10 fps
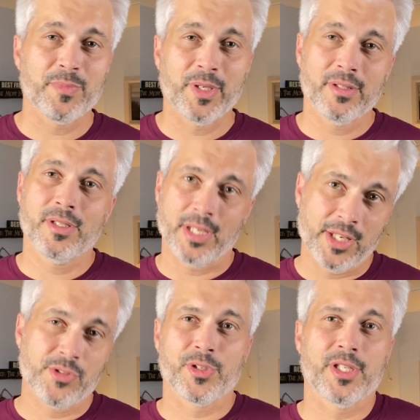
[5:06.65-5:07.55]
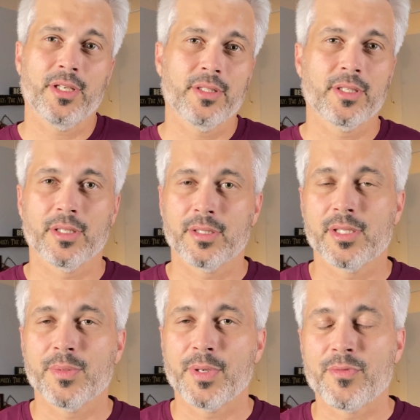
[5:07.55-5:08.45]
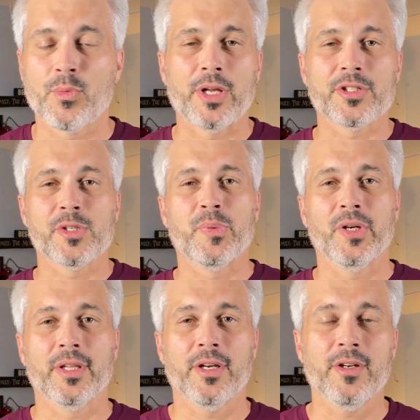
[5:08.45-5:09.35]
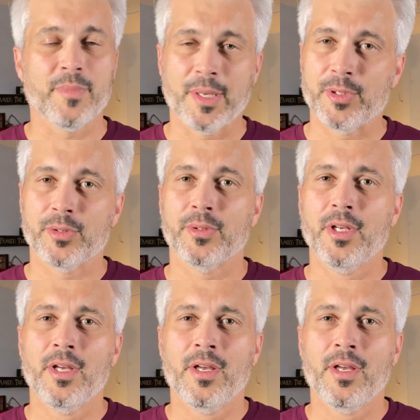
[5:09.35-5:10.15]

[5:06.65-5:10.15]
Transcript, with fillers: but it's interesting to see what everyone else is putting there, and maybe you'll